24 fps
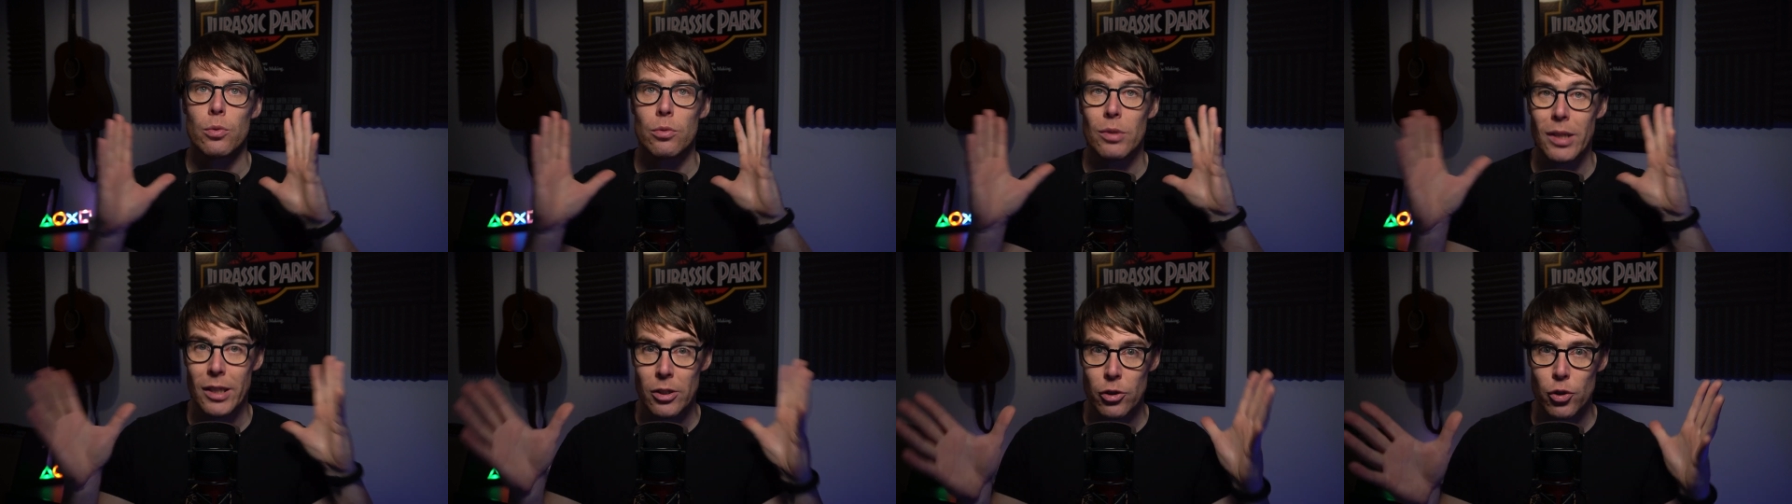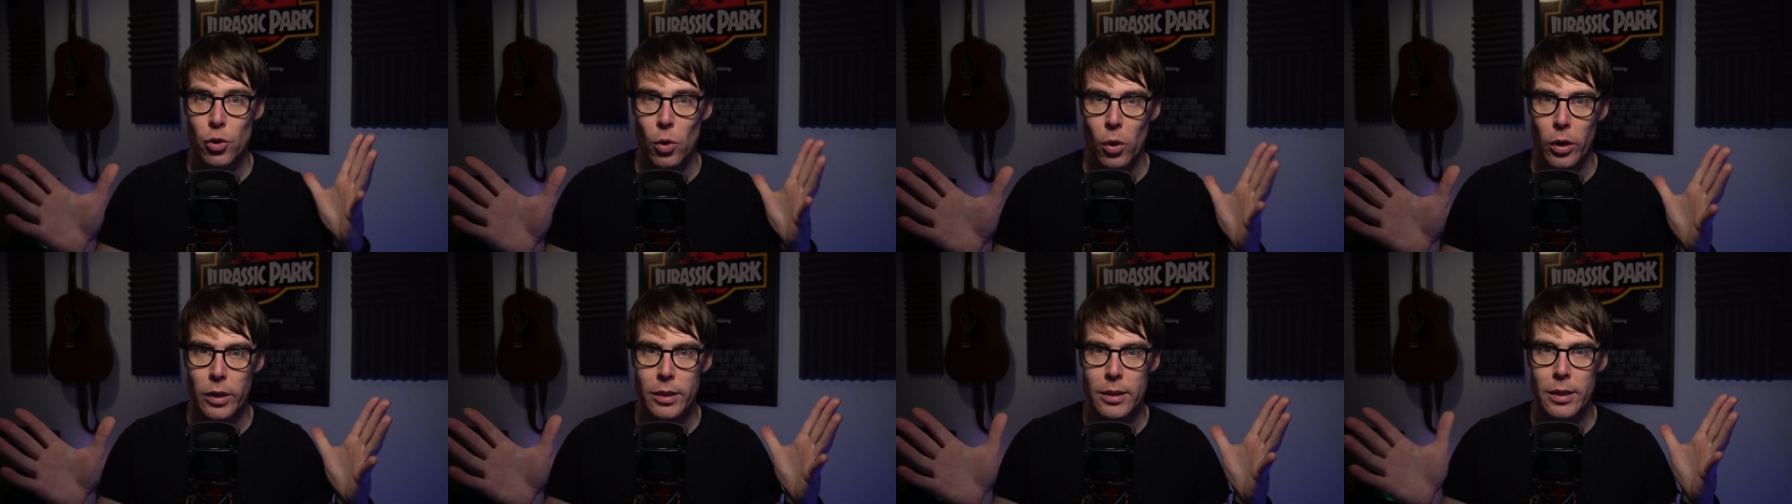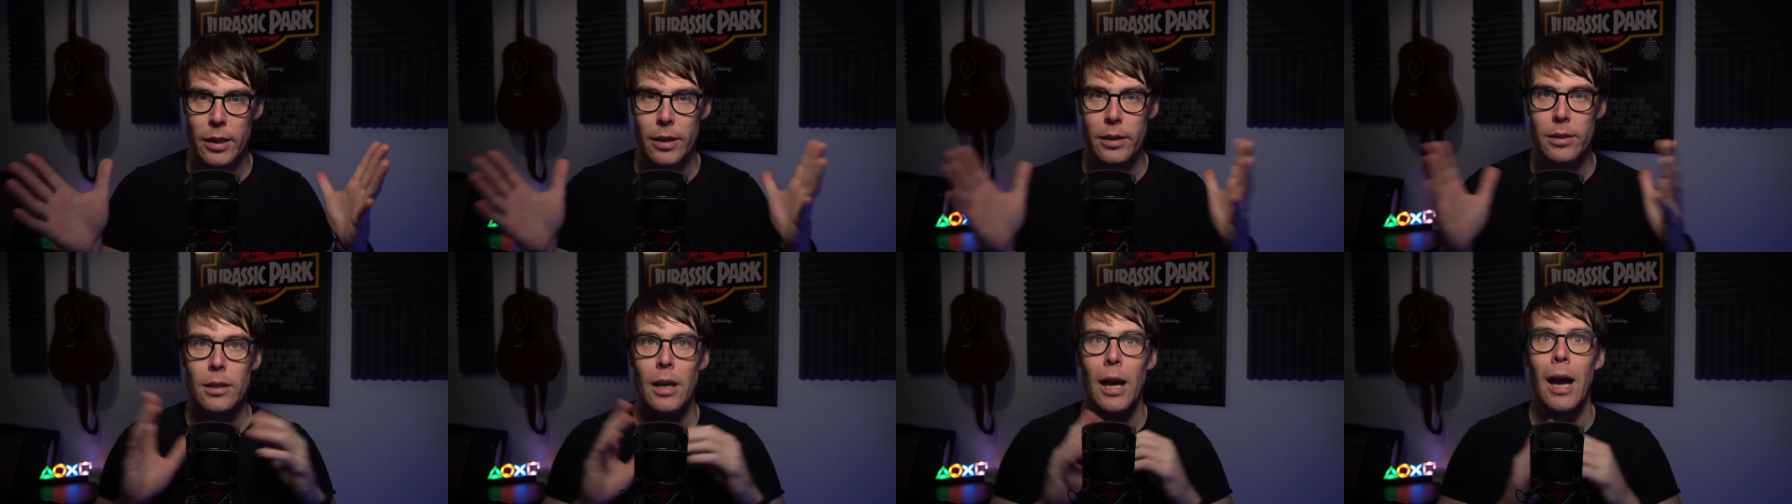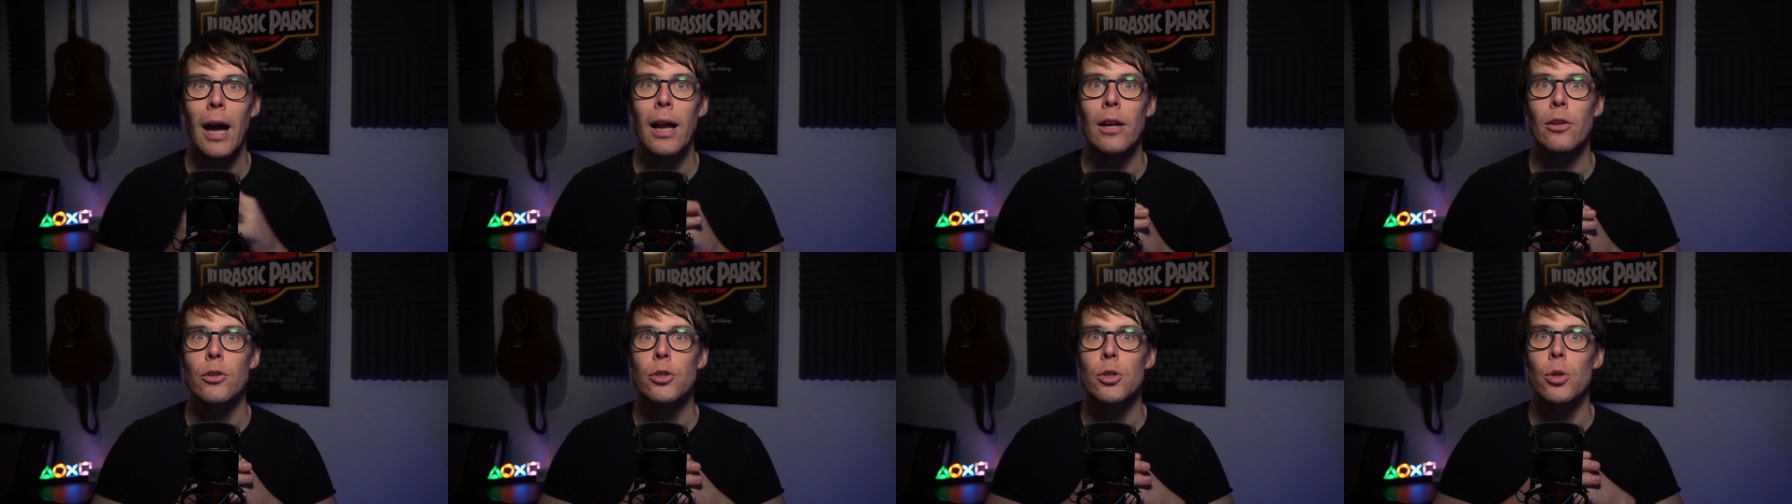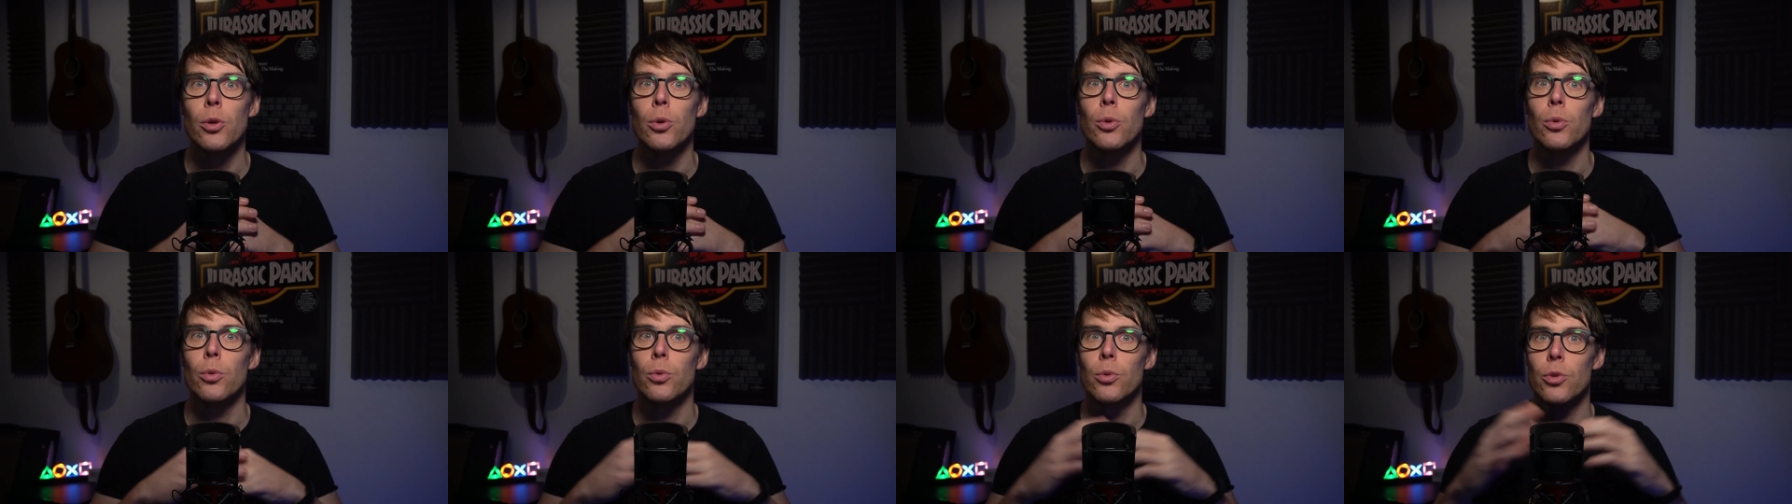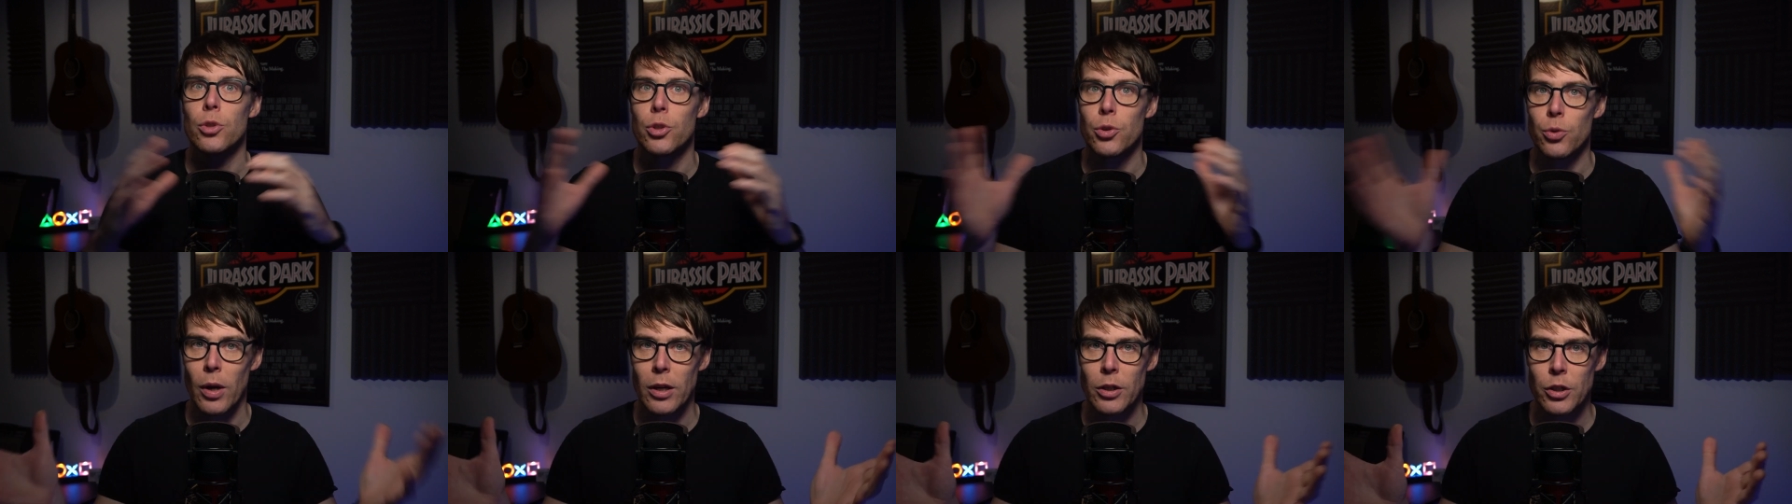disjointed and too
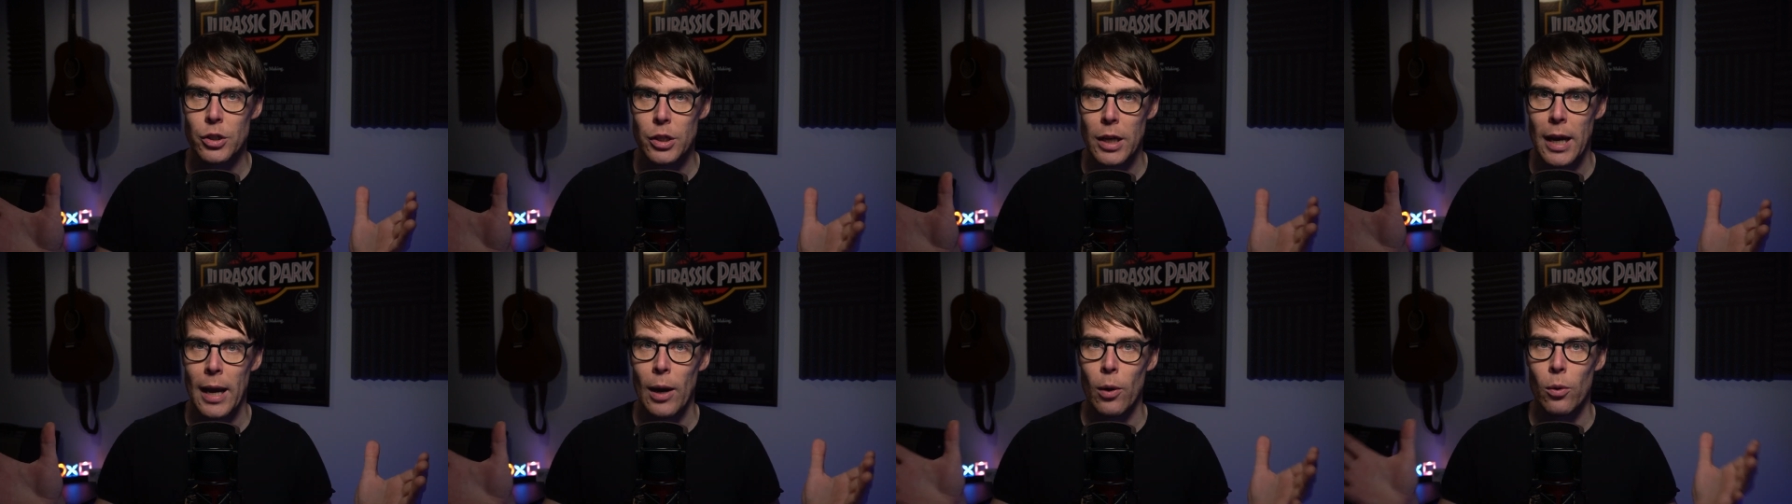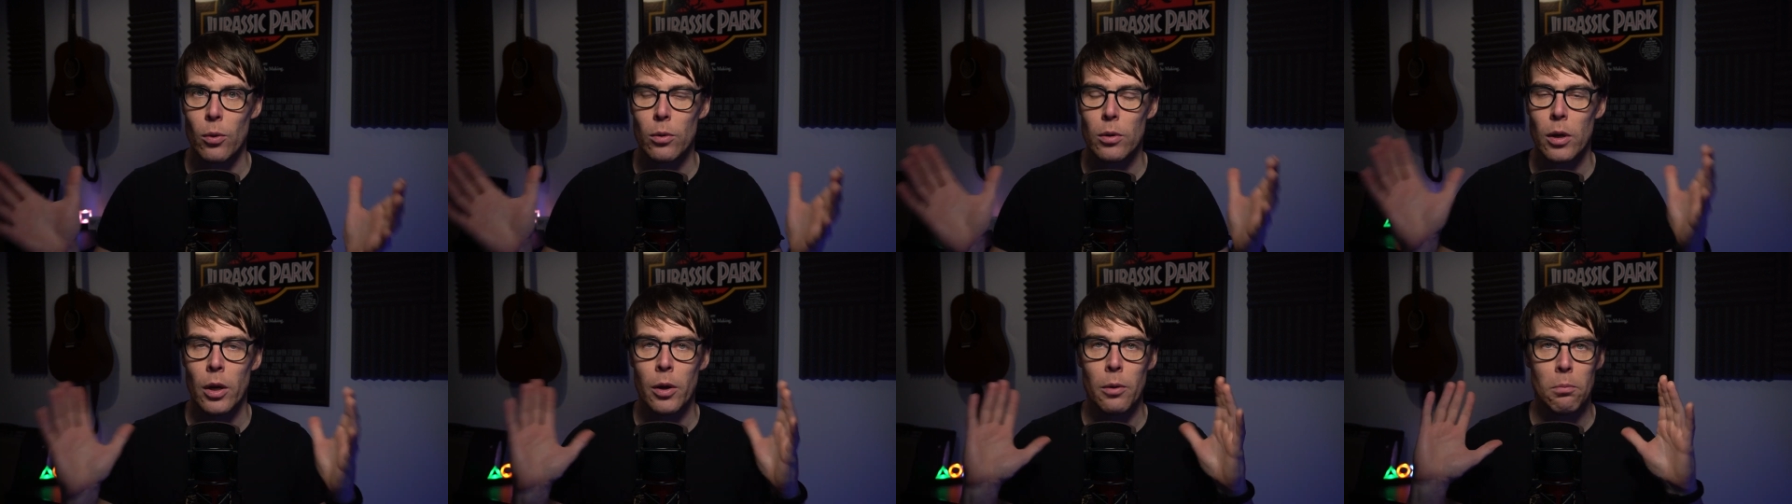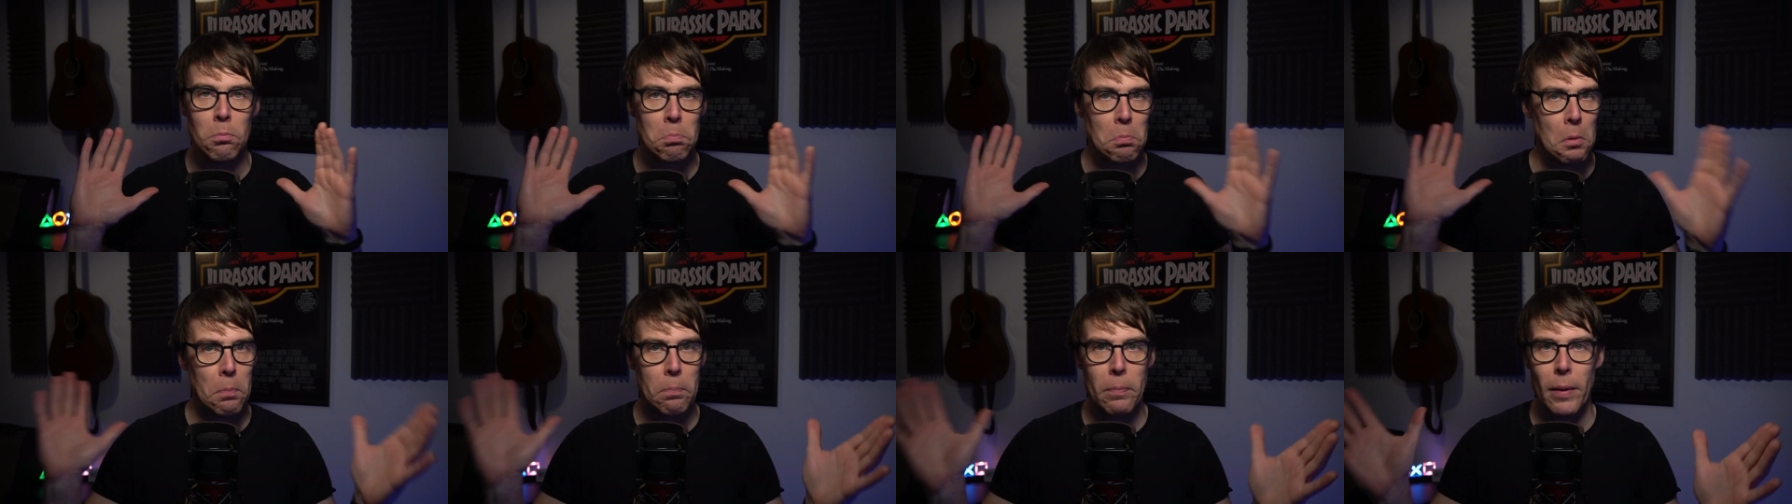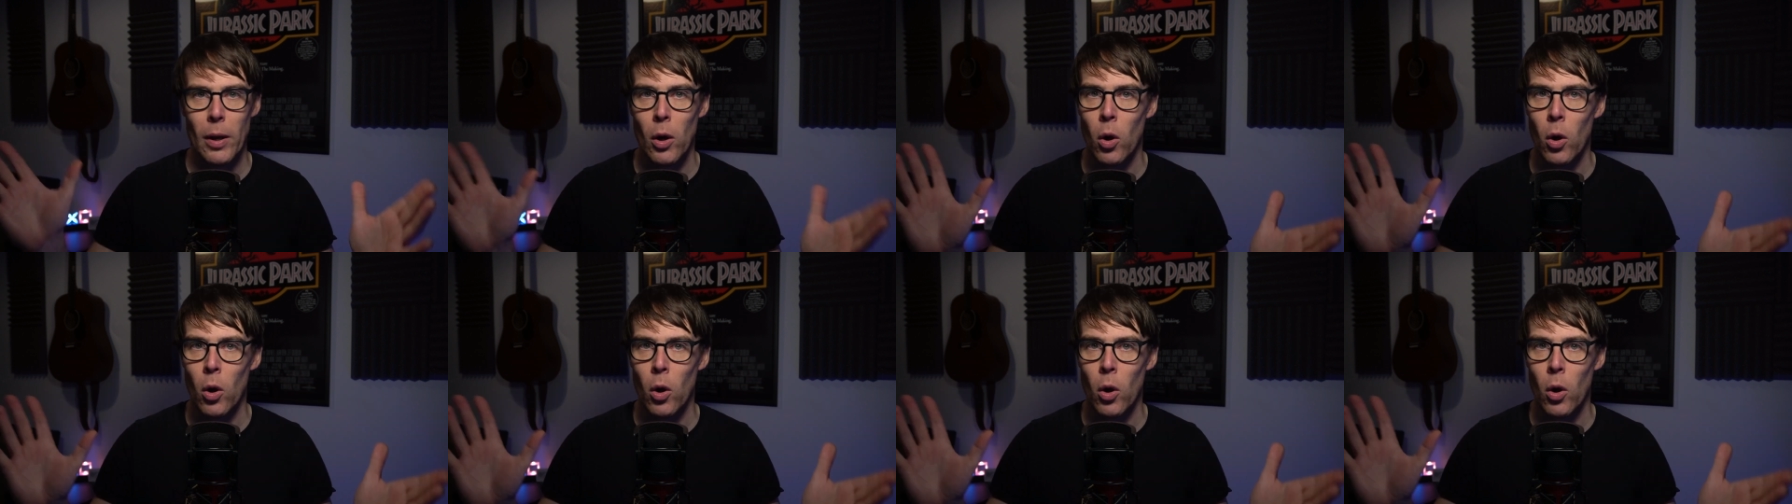stretched out and a bit